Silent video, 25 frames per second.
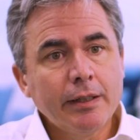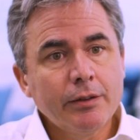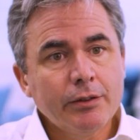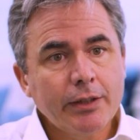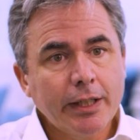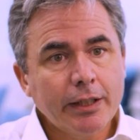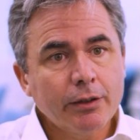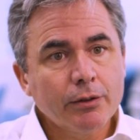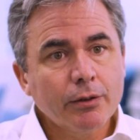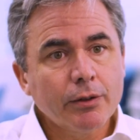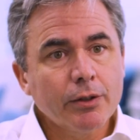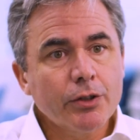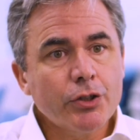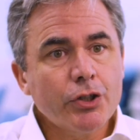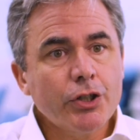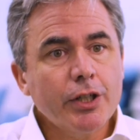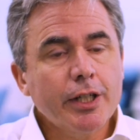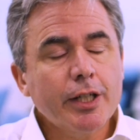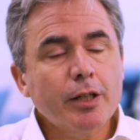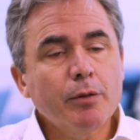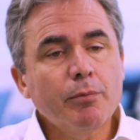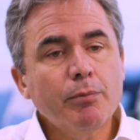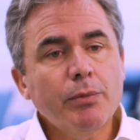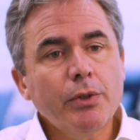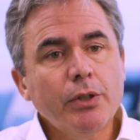Technology
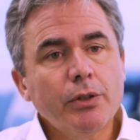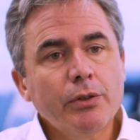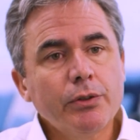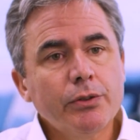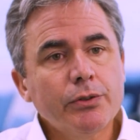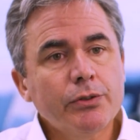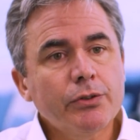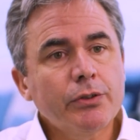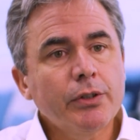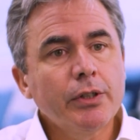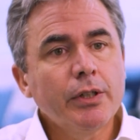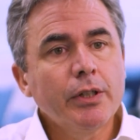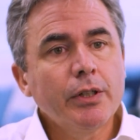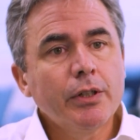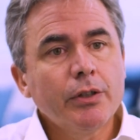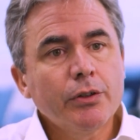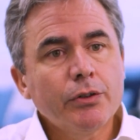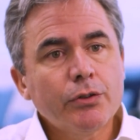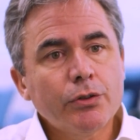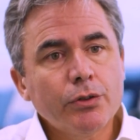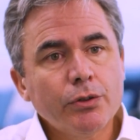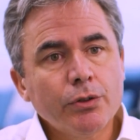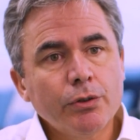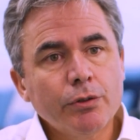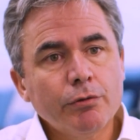can be used
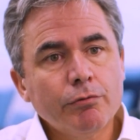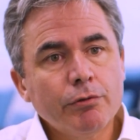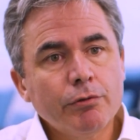to